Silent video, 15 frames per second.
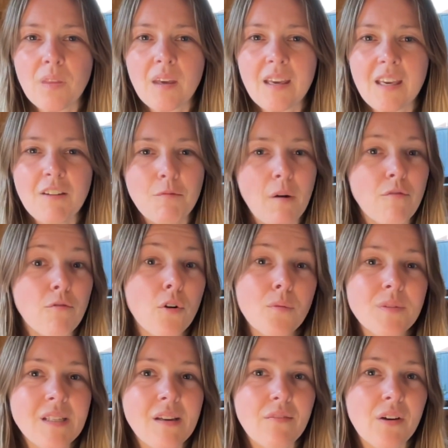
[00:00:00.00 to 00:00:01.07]
if my phone
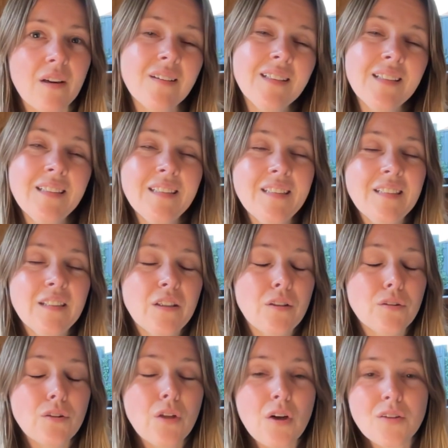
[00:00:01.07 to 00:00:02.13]
was ever
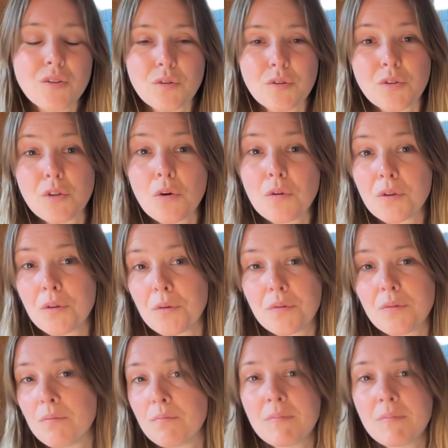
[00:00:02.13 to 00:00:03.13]
lost or stolen or